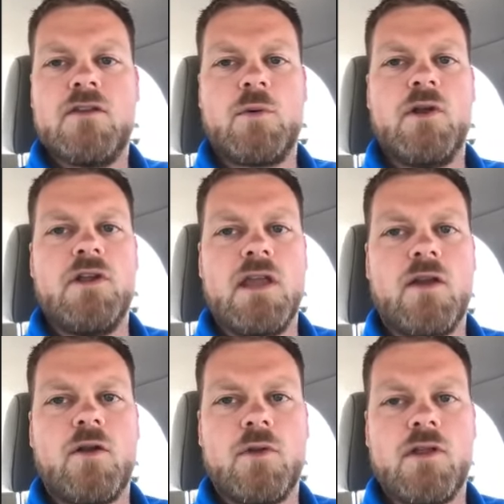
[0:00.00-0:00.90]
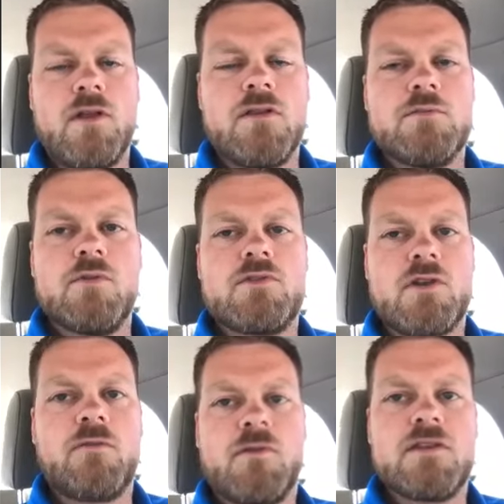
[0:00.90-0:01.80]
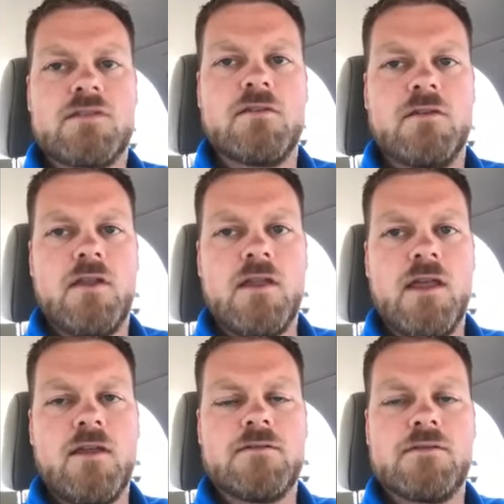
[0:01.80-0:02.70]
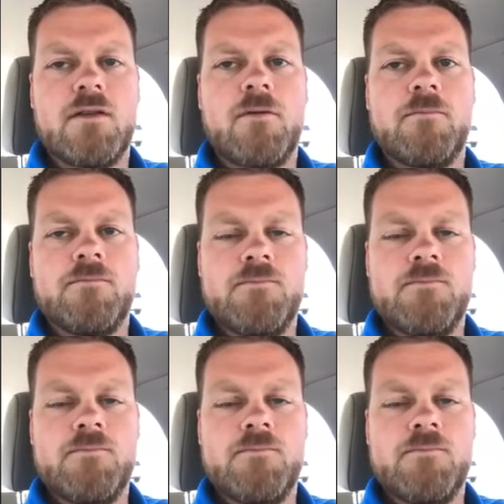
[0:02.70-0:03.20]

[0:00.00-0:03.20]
to where you can get a really good smooth surface in the end. So